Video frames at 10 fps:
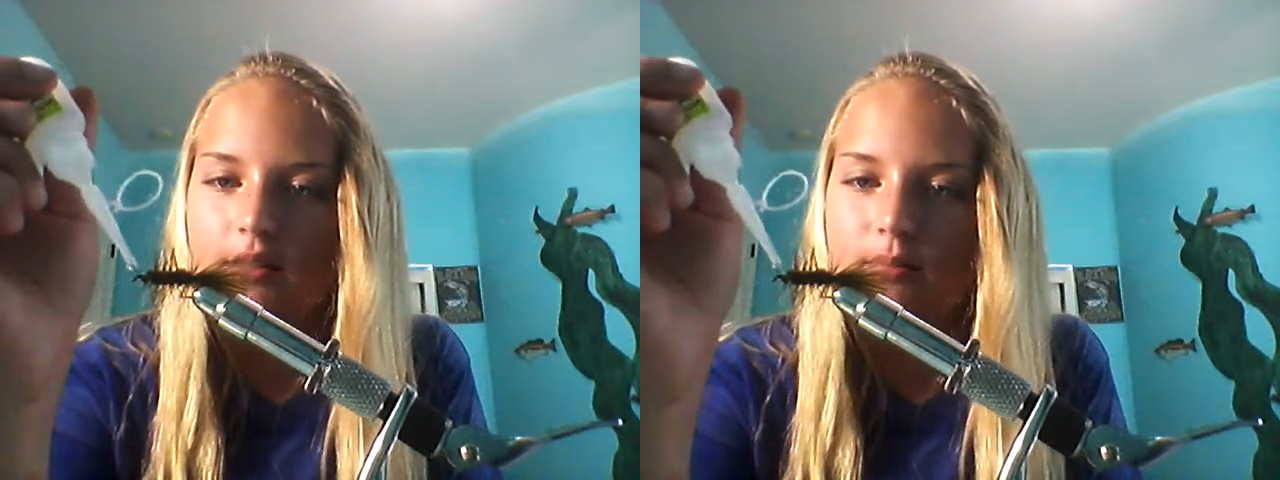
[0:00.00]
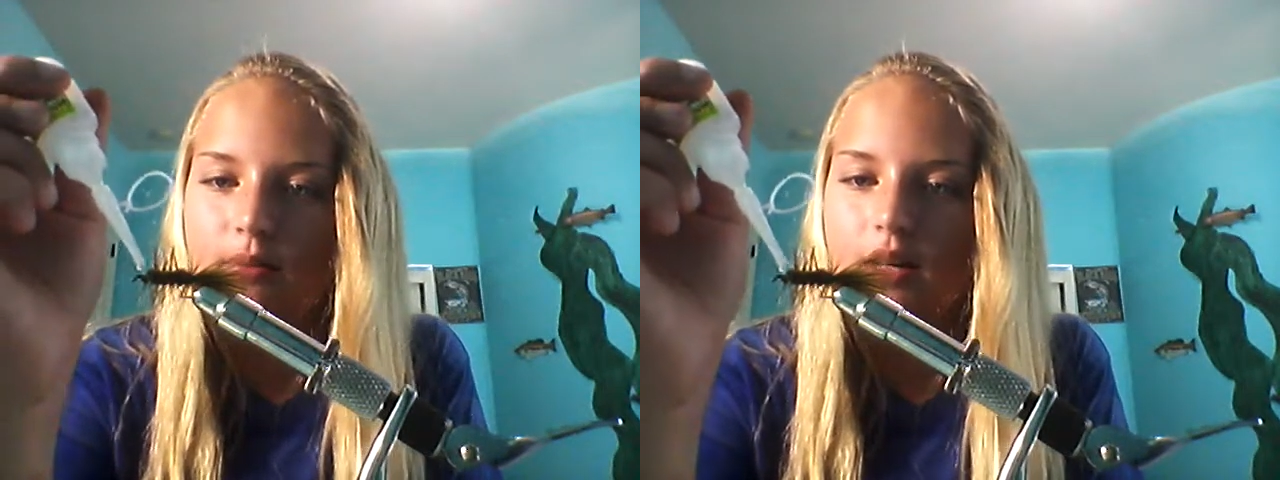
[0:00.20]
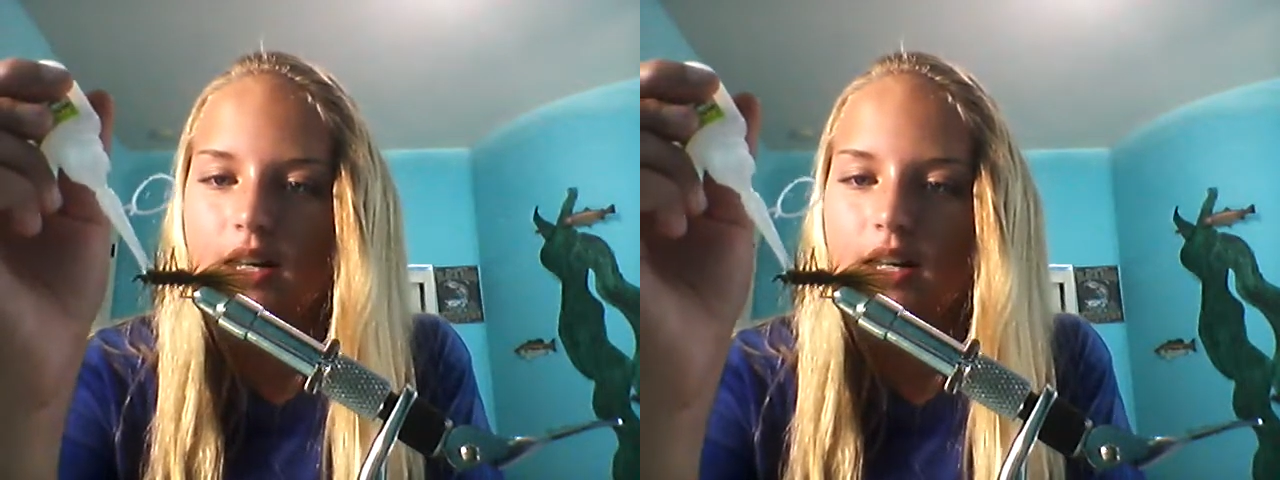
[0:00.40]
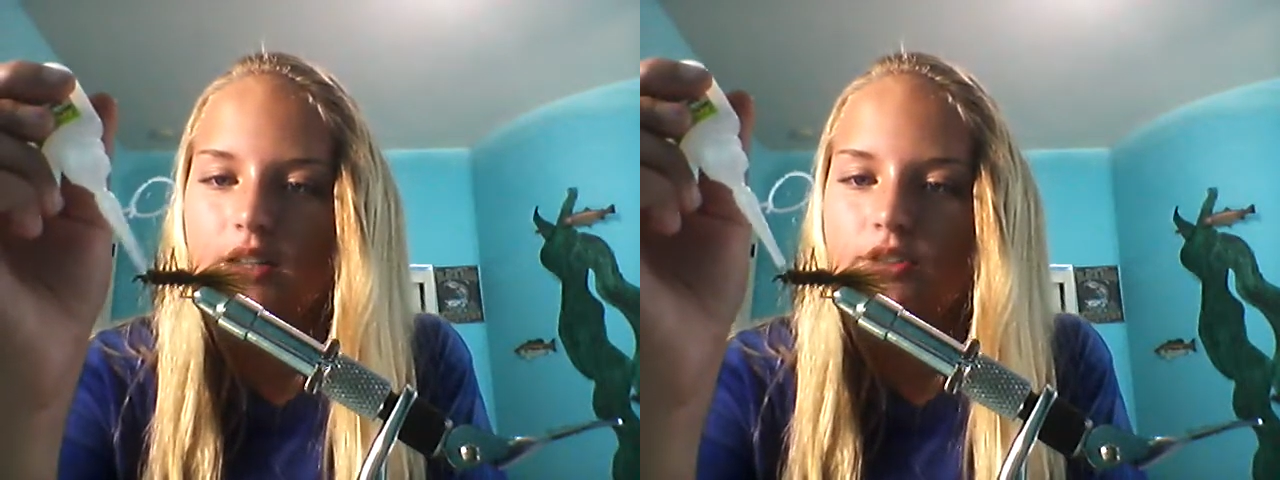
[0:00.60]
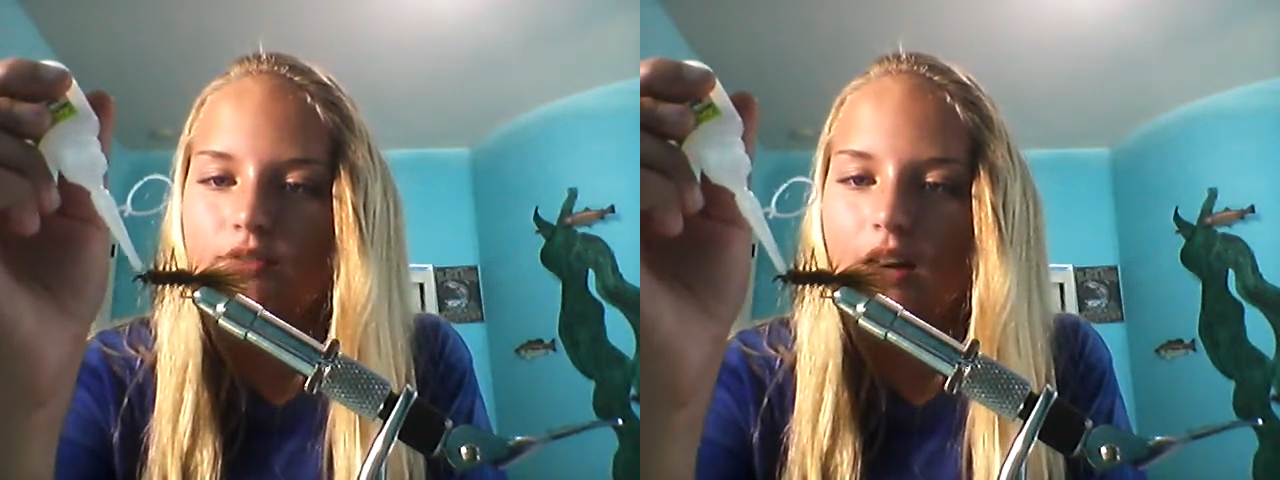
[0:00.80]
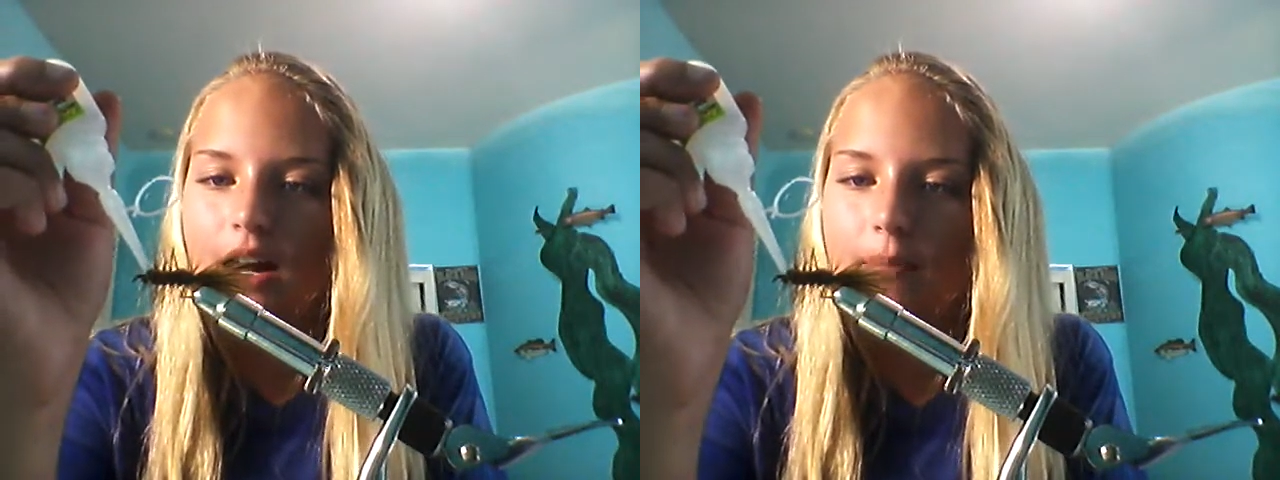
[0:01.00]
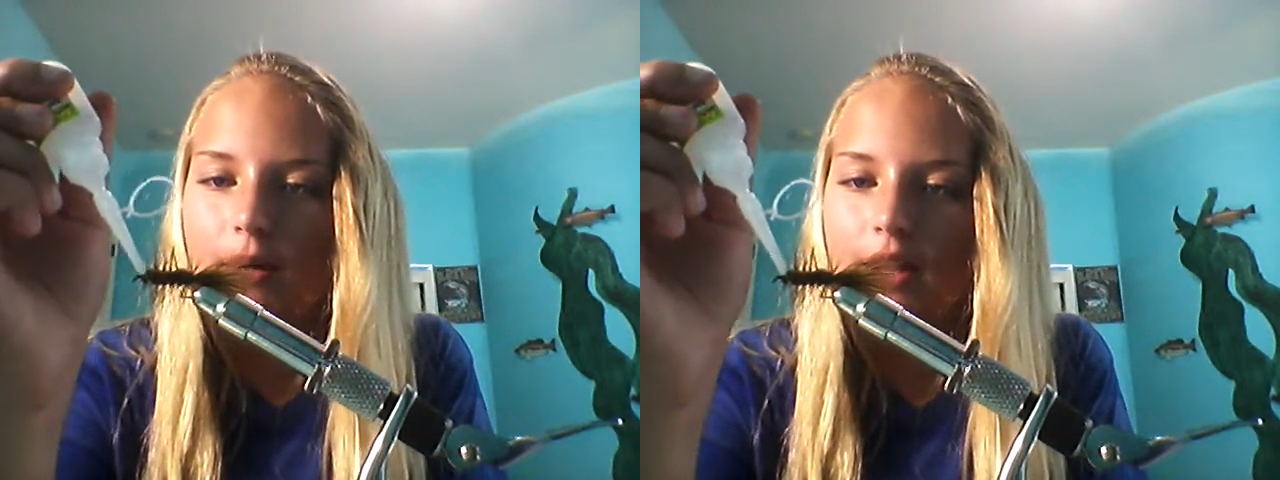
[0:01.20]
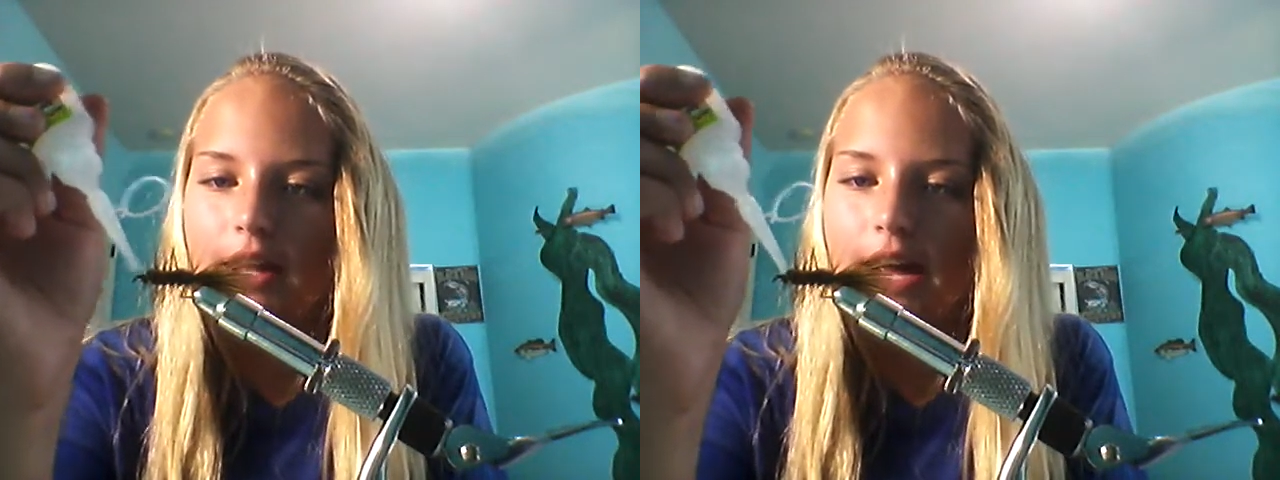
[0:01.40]
Put a drop
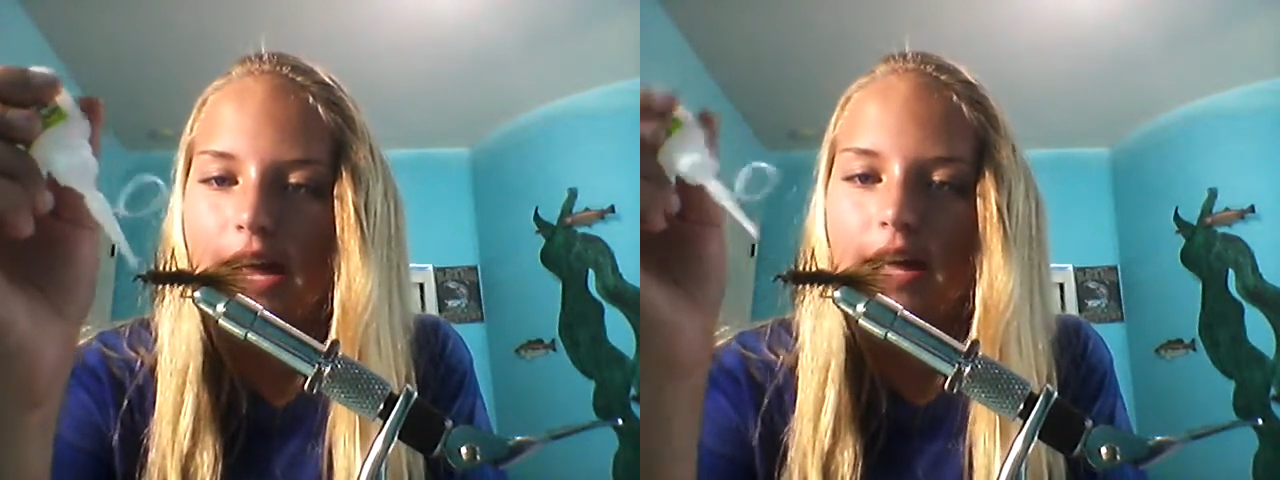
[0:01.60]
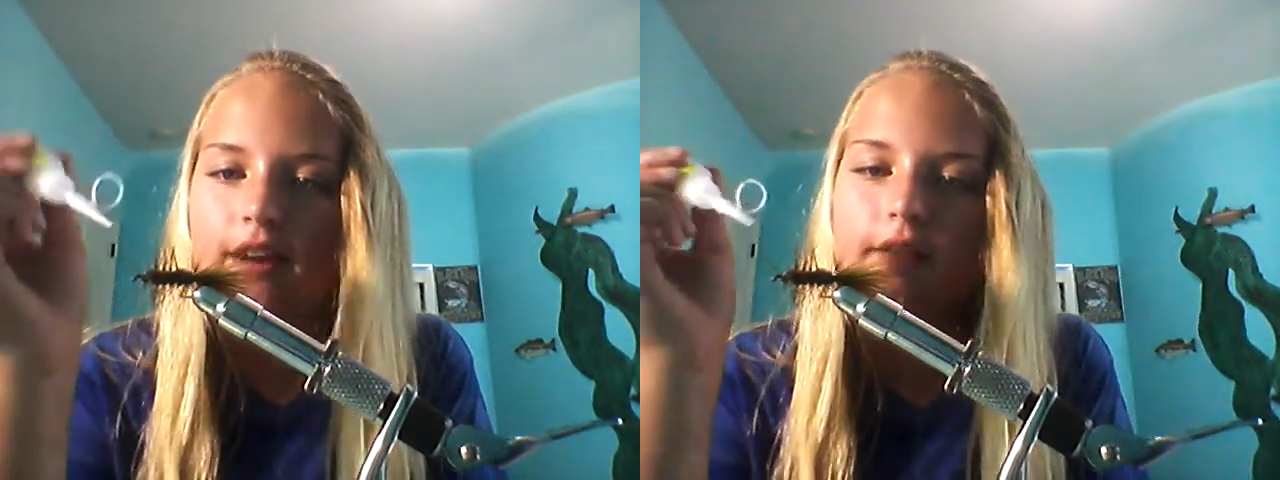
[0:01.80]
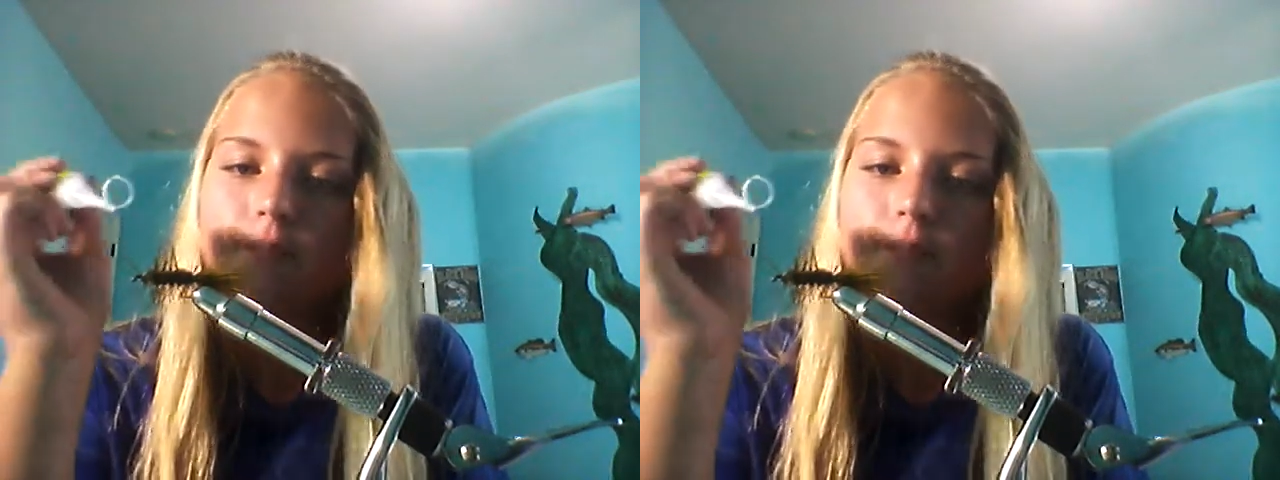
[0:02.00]
on the head,